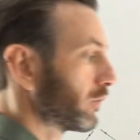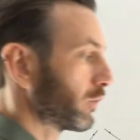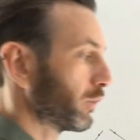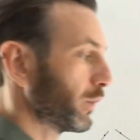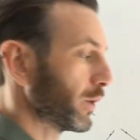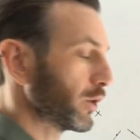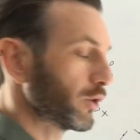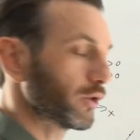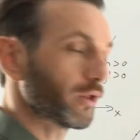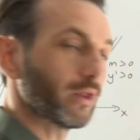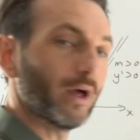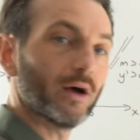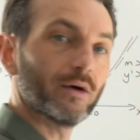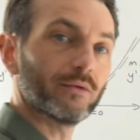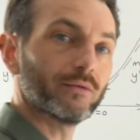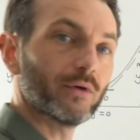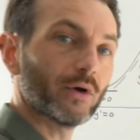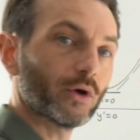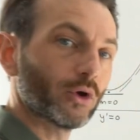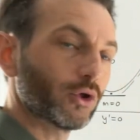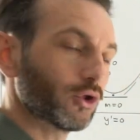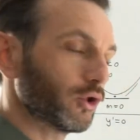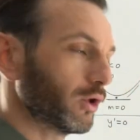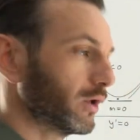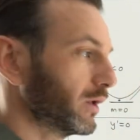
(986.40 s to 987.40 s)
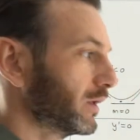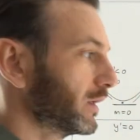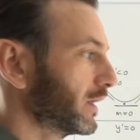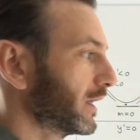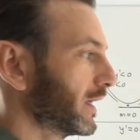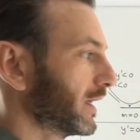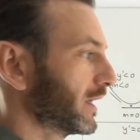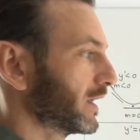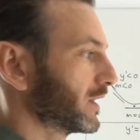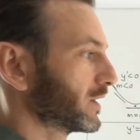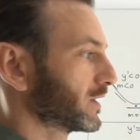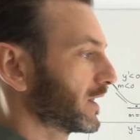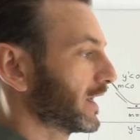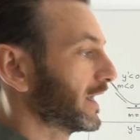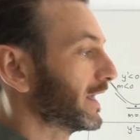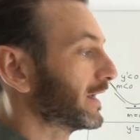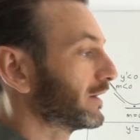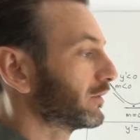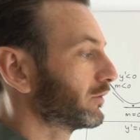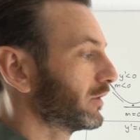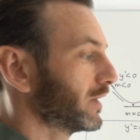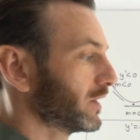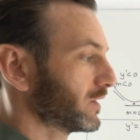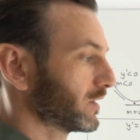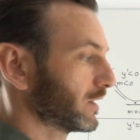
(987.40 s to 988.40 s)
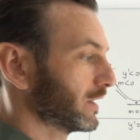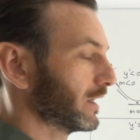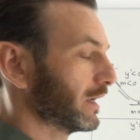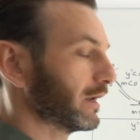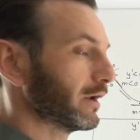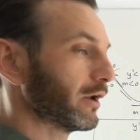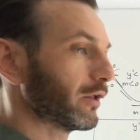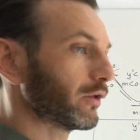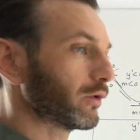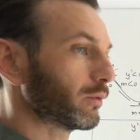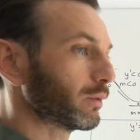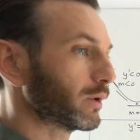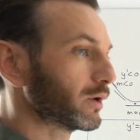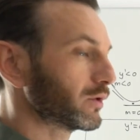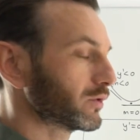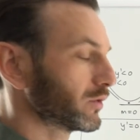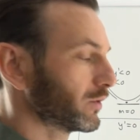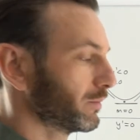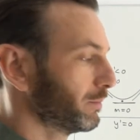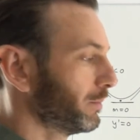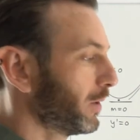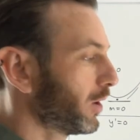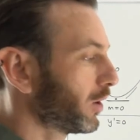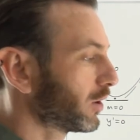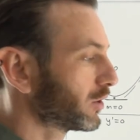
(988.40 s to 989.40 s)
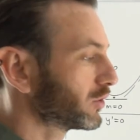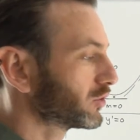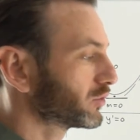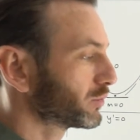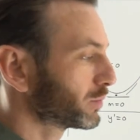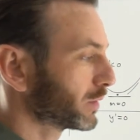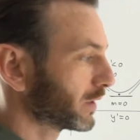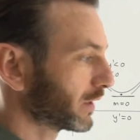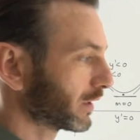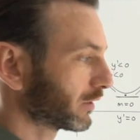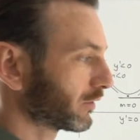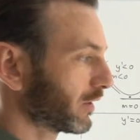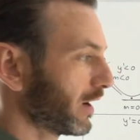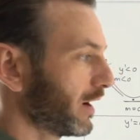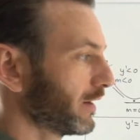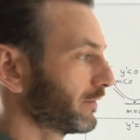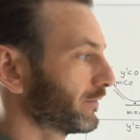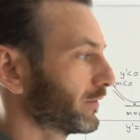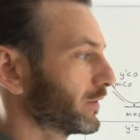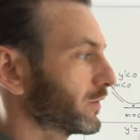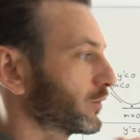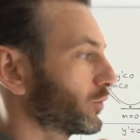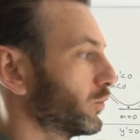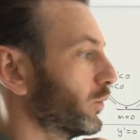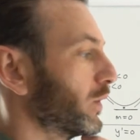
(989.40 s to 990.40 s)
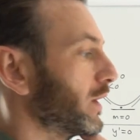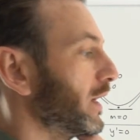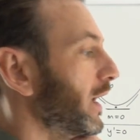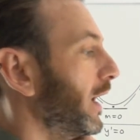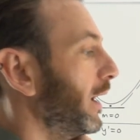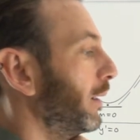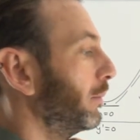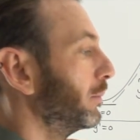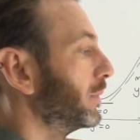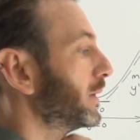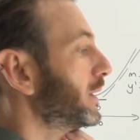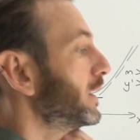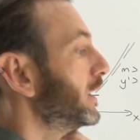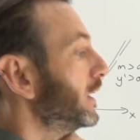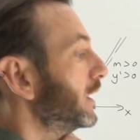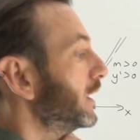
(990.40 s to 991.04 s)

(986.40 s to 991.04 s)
for which that function is increasing. In other words, the part where the graph is going up.